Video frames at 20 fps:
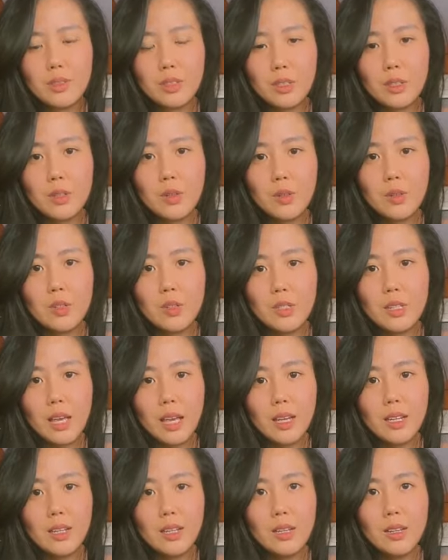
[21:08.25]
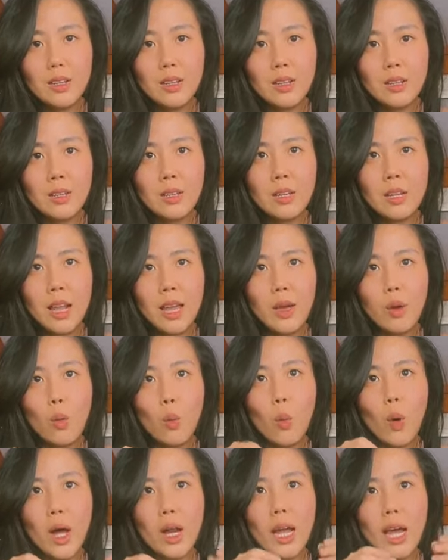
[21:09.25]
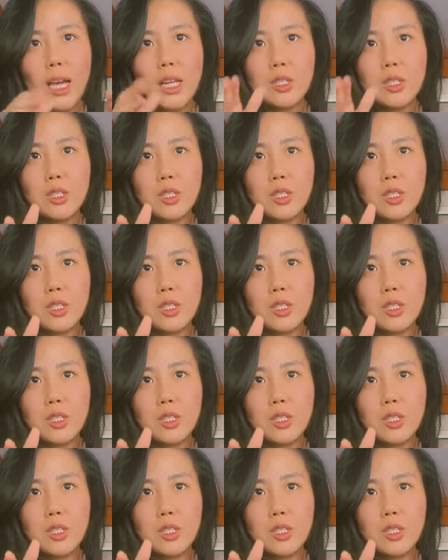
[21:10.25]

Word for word: Do you understand? Like what I